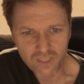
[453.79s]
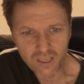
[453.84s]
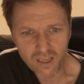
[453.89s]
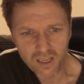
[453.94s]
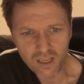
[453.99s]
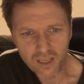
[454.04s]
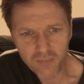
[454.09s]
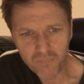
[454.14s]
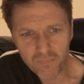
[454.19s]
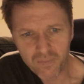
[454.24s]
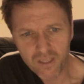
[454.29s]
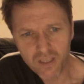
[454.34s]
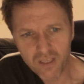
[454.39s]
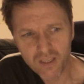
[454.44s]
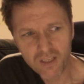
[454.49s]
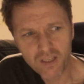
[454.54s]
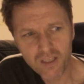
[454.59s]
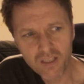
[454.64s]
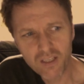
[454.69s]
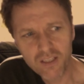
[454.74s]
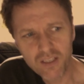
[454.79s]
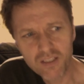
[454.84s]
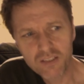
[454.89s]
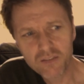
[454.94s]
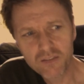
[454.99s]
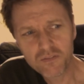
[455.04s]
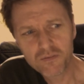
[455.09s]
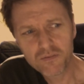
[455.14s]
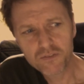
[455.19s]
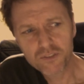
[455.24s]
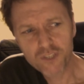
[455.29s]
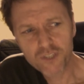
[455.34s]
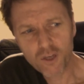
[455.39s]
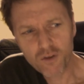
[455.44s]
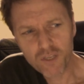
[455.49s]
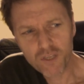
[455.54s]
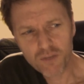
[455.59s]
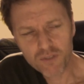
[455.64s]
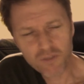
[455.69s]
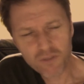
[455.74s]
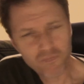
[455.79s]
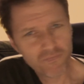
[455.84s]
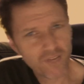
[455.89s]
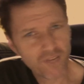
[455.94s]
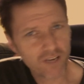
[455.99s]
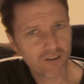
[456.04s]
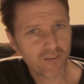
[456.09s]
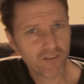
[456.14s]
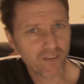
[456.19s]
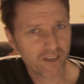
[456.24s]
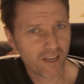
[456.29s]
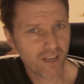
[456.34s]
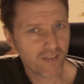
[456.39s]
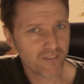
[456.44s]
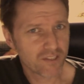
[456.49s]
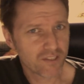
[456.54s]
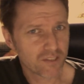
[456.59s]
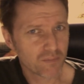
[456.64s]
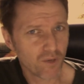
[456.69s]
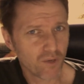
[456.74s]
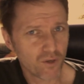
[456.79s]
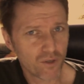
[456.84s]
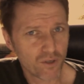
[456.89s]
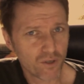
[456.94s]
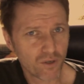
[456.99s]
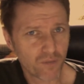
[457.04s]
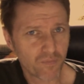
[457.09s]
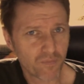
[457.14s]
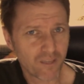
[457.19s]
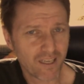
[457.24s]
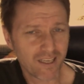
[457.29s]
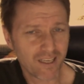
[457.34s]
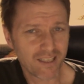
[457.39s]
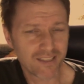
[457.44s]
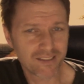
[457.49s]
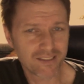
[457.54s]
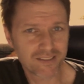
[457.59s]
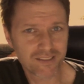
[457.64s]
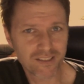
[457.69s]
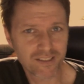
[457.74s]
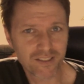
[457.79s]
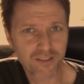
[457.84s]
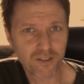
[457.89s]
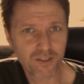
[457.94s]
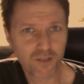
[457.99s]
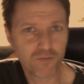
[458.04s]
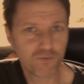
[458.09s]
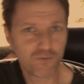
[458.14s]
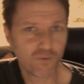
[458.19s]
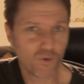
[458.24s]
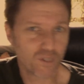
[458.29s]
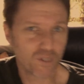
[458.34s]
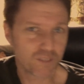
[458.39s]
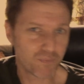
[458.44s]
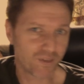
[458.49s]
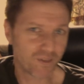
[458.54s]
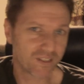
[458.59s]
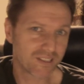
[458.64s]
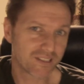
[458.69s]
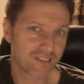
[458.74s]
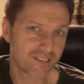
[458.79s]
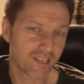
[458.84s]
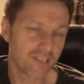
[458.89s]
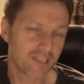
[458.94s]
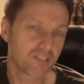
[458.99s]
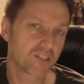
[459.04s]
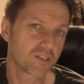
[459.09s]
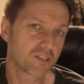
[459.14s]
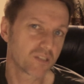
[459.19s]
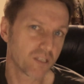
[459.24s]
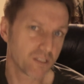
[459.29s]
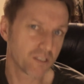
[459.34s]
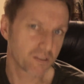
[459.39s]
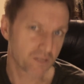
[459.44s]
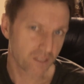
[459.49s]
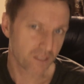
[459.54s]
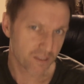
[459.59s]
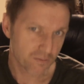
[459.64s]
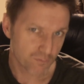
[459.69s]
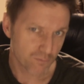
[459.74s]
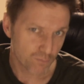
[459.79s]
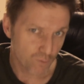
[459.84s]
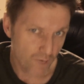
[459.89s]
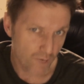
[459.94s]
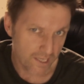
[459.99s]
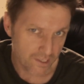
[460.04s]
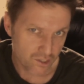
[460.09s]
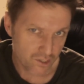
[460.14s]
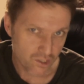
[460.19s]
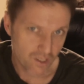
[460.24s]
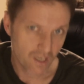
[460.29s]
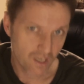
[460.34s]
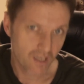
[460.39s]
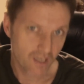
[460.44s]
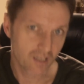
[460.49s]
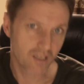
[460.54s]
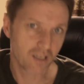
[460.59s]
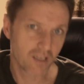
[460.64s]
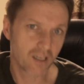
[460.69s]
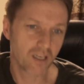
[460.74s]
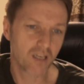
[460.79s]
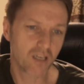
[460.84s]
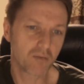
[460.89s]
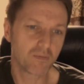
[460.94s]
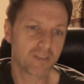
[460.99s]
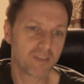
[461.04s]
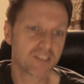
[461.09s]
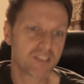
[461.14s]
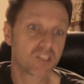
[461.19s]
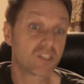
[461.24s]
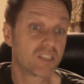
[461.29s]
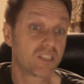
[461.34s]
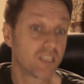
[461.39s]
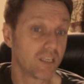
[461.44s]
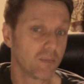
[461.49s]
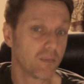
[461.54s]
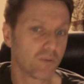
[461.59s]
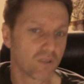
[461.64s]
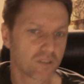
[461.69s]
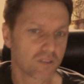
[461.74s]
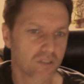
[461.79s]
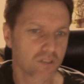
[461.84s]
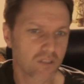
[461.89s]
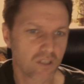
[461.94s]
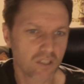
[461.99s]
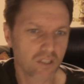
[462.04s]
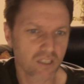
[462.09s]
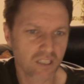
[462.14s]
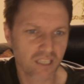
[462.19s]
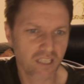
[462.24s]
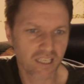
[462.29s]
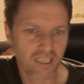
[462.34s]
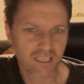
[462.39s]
Joni was a very, very heavy smoker, and her voice by this stage is richer, it's deeper, certainly.